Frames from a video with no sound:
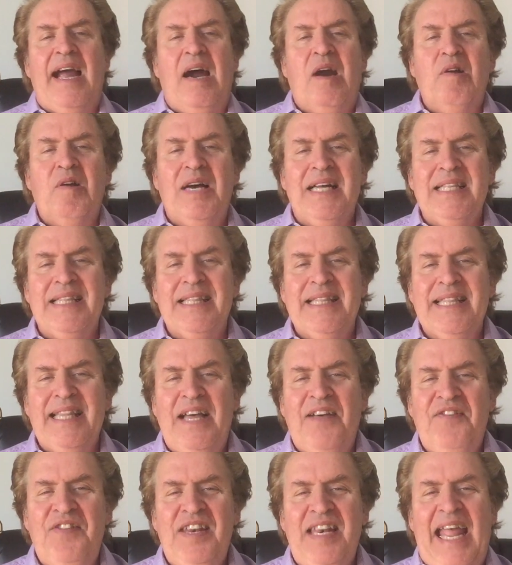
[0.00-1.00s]
are
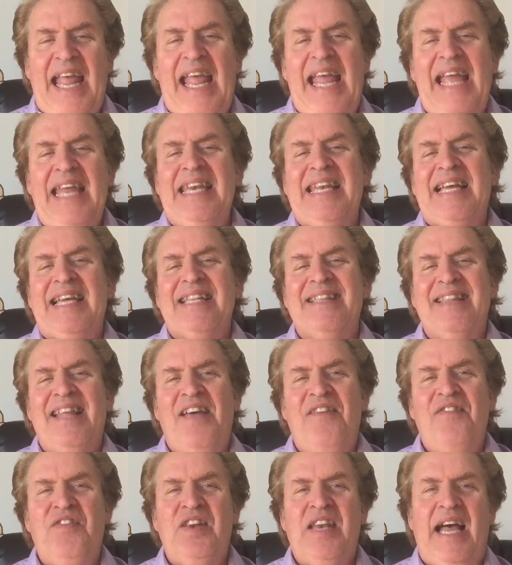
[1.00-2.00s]

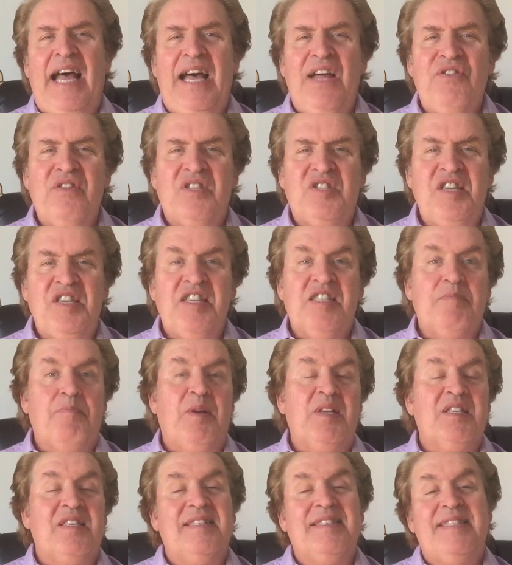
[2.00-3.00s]
11-11 on the season,
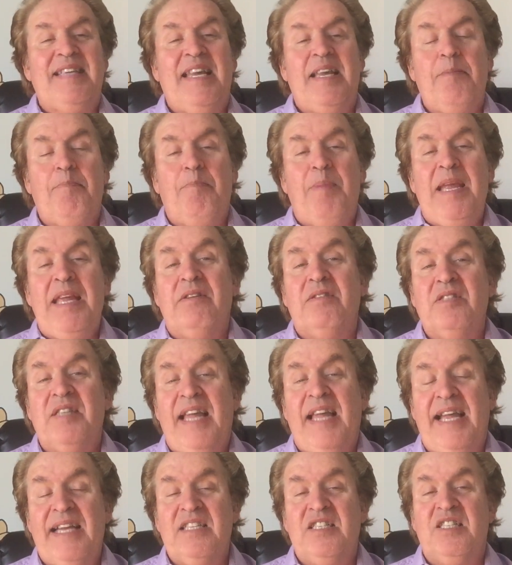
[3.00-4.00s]
but St.
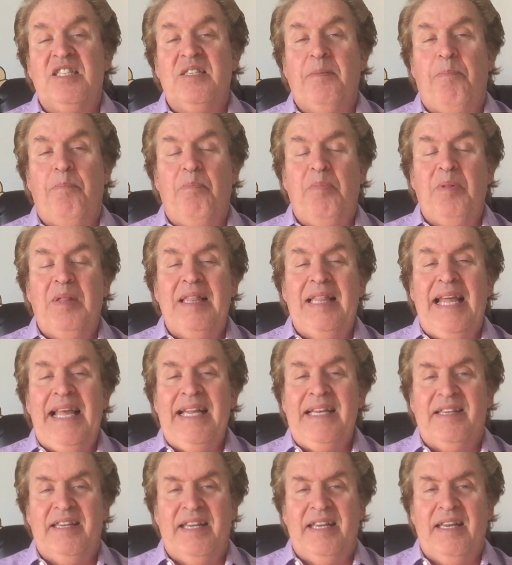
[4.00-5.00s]
Peter's has
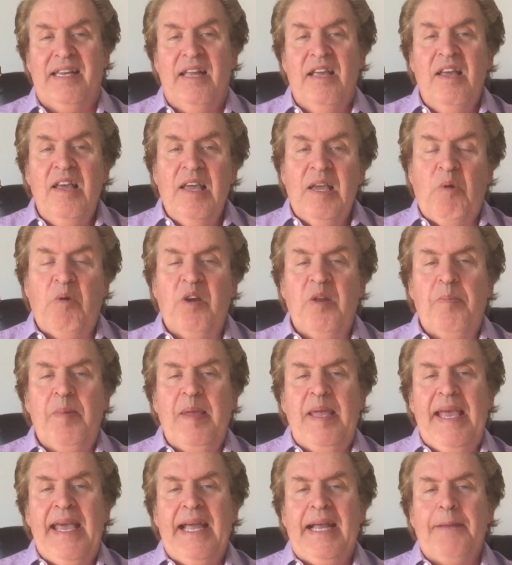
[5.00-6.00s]
supplanted
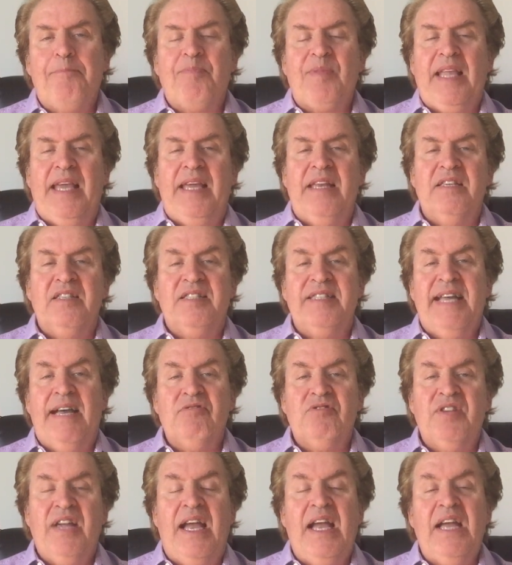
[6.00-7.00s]
Quinnipiac and is
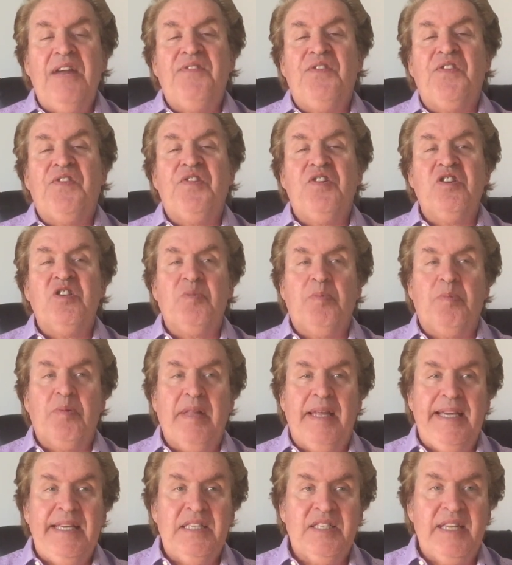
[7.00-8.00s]
now tied for first
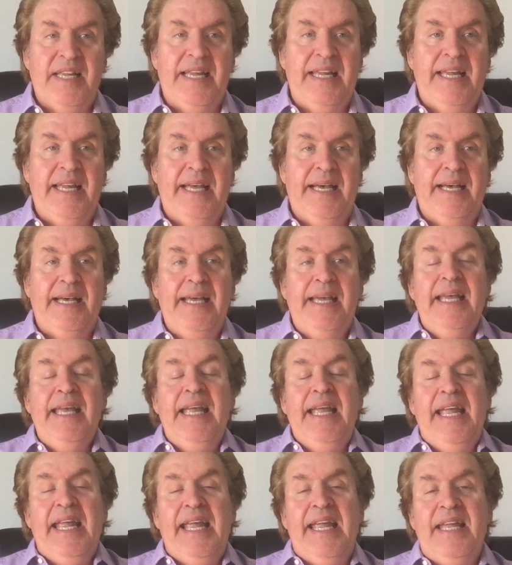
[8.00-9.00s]
place
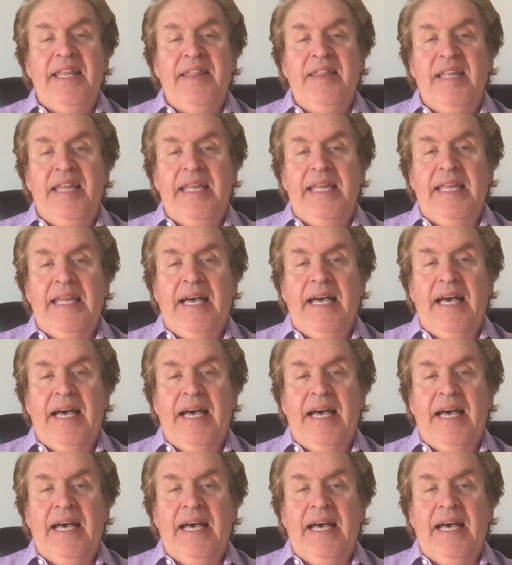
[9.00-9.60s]
in the